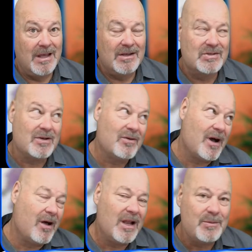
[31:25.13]
So
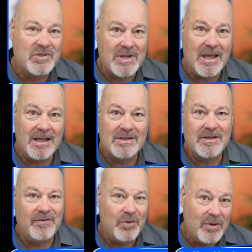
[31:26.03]
all I'm saying is
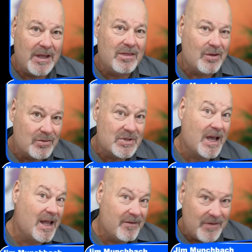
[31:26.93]
if you get those
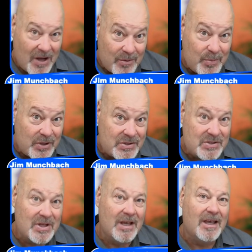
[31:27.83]
kind of
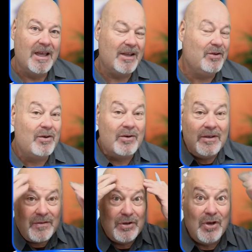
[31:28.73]
numbers and you don't
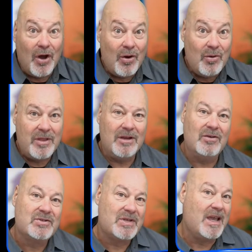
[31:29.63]
even know that you're
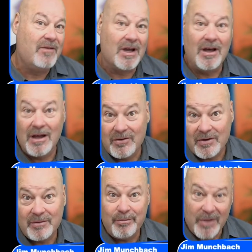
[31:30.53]
saving
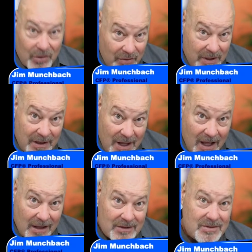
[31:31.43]
$100 million
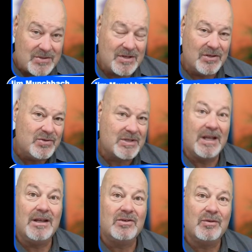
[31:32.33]
and you
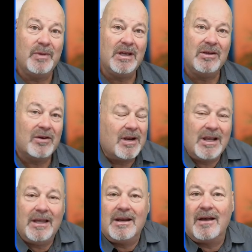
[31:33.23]
send it to me, you're going to
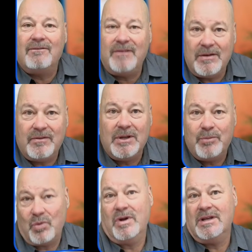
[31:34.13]
get a
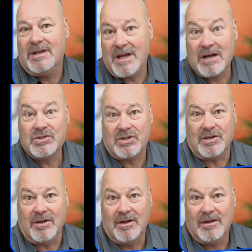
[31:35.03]
50-point deduction,
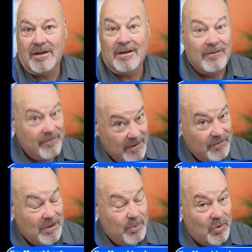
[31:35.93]

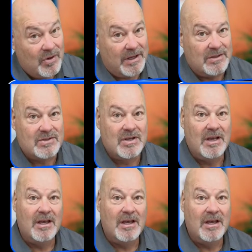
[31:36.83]
50 points,